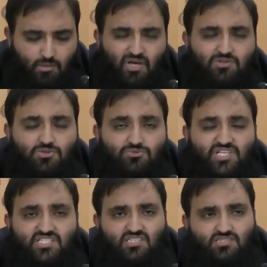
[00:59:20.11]
about the
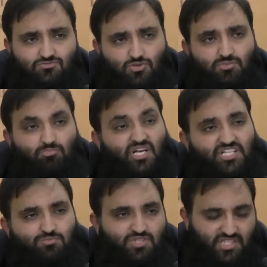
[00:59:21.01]
reasons for the
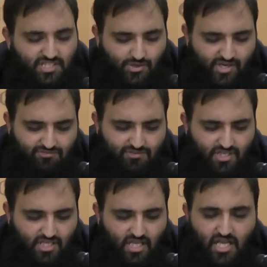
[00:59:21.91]
punishment in the
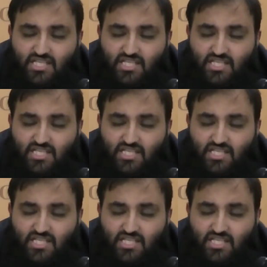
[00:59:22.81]
grave.